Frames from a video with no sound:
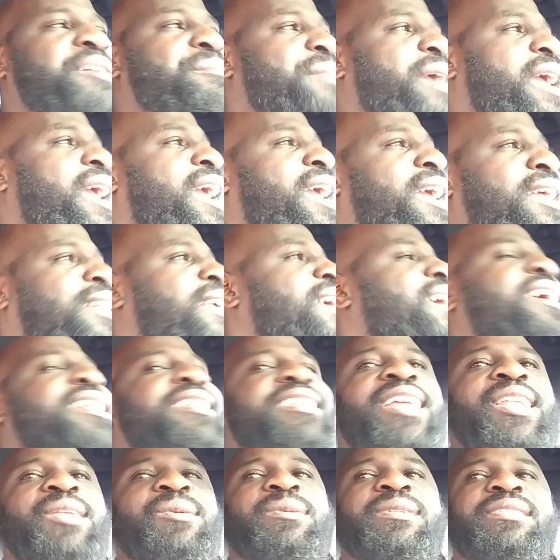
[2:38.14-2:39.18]
command,
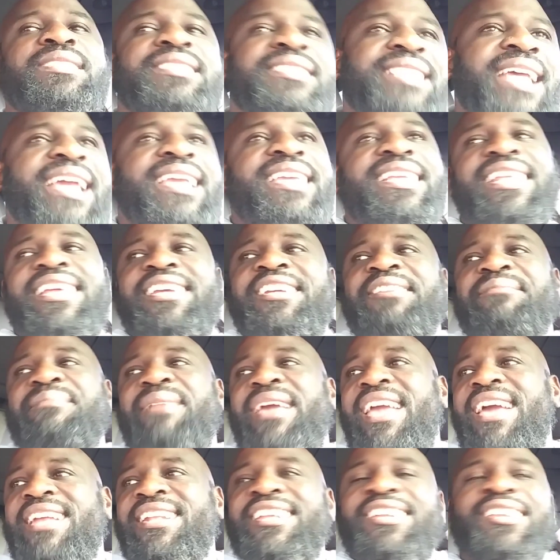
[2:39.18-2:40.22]
then he was second in
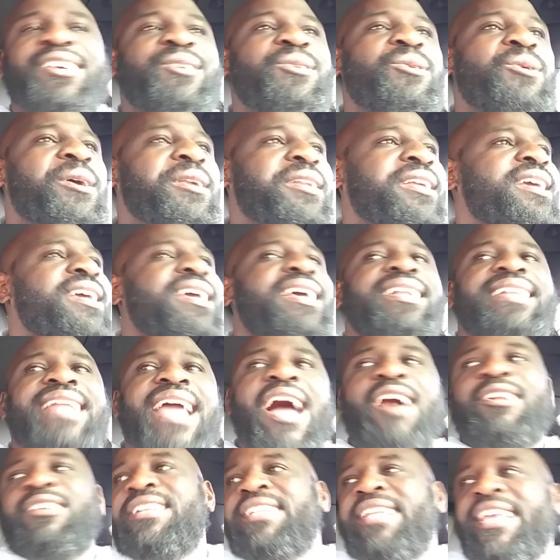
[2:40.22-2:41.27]
command in the corner.
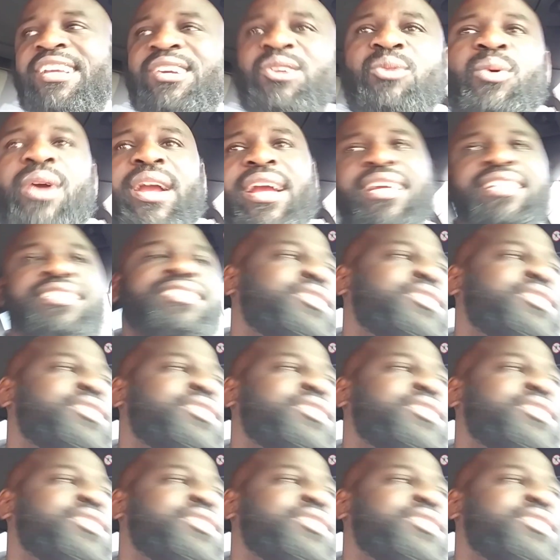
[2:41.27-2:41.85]
Now the nigga wearing